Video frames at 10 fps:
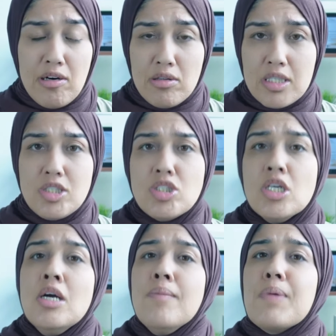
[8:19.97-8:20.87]
college
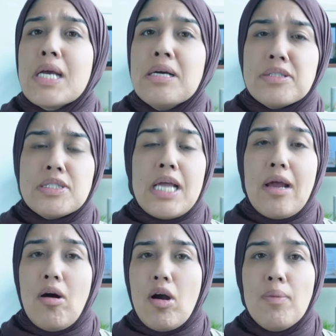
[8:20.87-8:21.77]
because
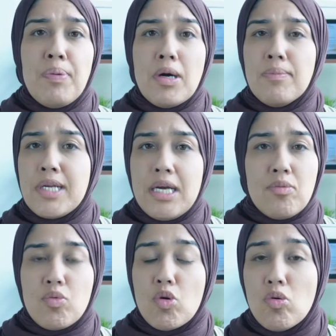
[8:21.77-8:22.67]
they are
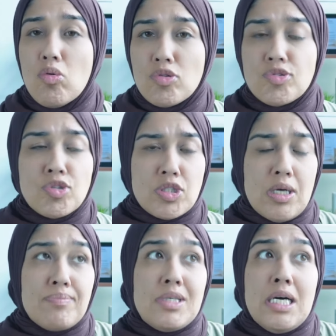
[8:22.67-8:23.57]
permanent roles.
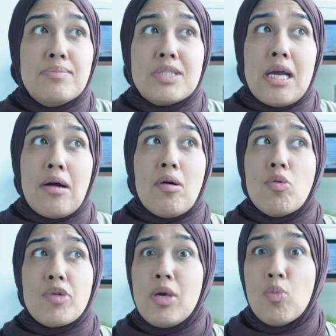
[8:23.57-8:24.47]
Sometimes they are
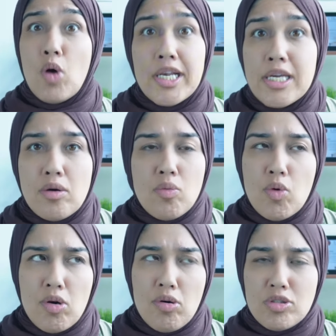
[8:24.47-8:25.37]
only one-year
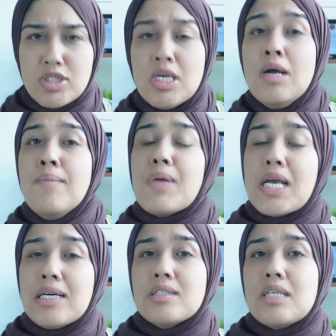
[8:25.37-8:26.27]
roles
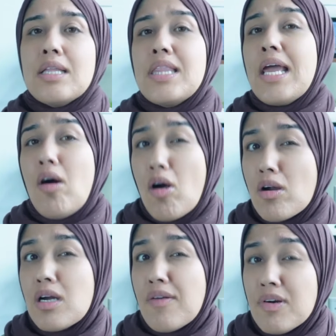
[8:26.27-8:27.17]
because they
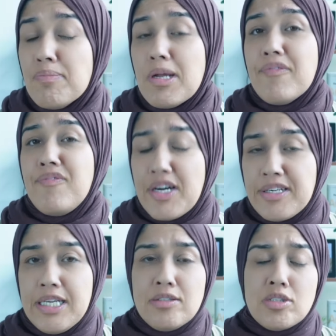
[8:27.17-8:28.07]
are government
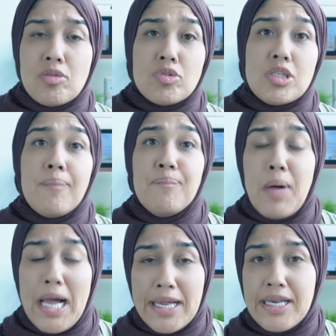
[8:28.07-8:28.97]
funded. So
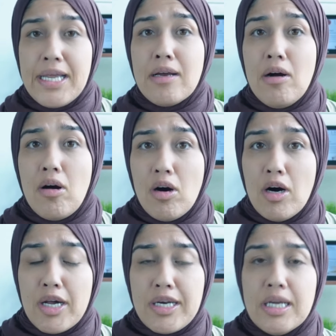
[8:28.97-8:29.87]
depending
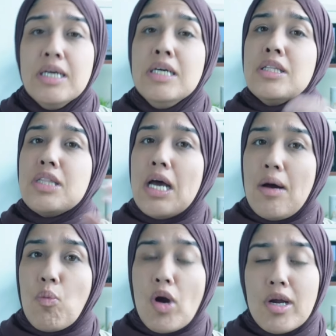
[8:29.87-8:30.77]
on
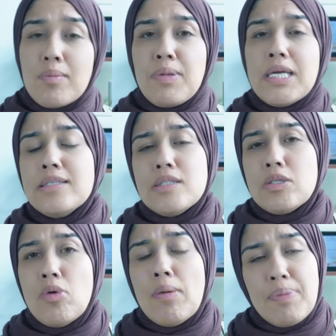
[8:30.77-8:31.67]
the
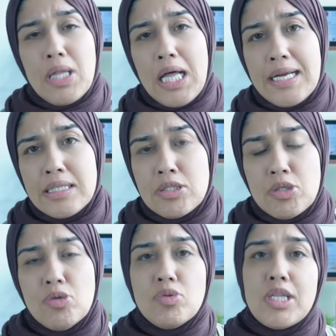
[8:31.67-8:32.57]
workplace you apply
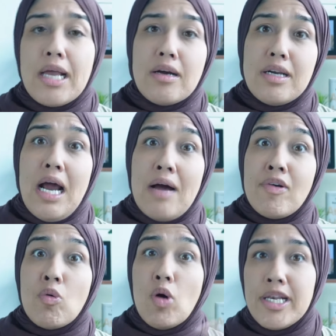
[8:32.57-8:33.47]
to, they could
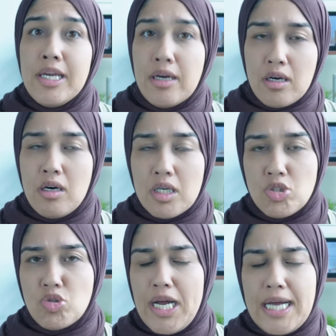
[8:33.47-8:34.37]
have a one-year
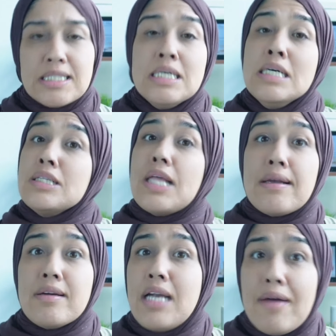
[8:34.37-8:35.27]
contract.
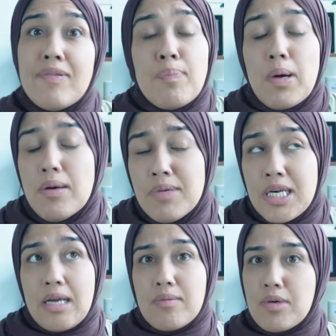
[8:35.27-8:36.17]
They could have a
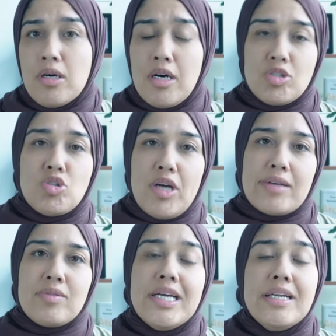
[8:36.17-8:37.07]
permanent
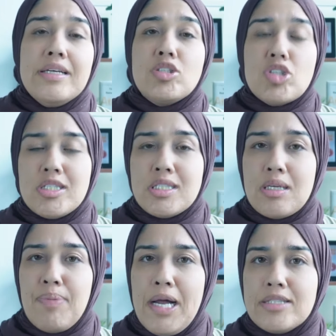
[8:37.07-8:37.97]
contract, right? It just
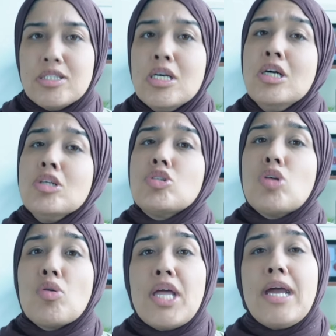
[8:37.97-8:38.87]
depends.
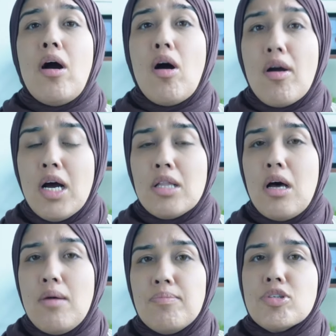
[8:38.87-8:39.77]
So they are a
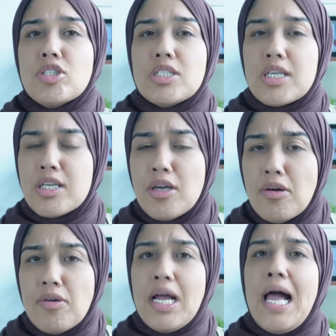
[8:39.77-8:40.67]
lot more
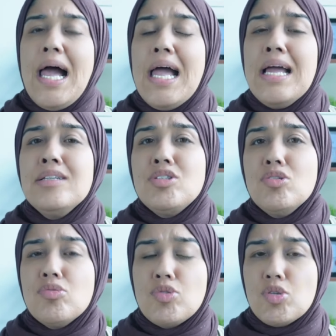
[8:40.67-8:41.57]
secure, and
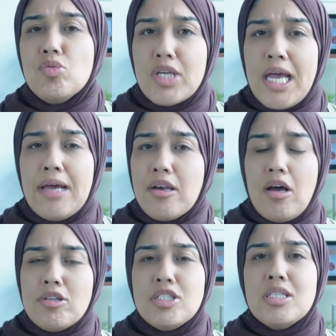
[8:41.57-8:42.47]
you do get
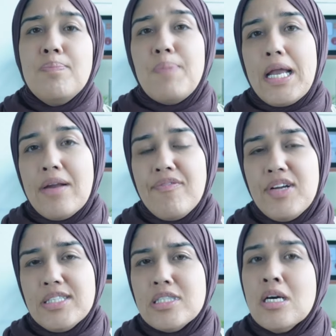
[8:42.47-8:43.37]
lots of
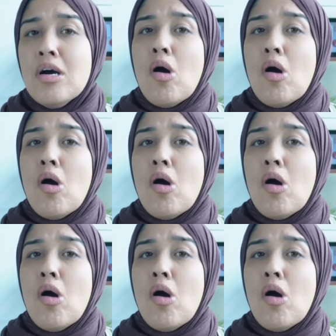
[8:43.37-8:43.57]
benefits